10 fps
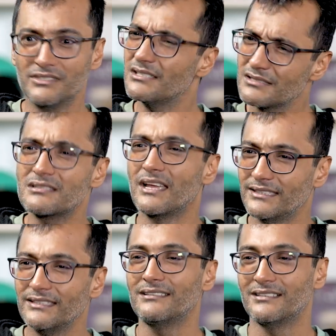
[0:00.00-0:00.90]
We just, I
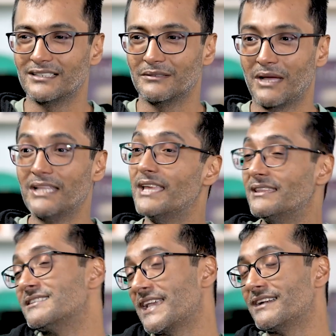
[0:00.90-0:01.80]
think, and
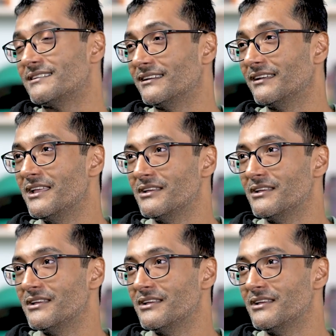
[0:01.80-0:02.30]
then the second thing,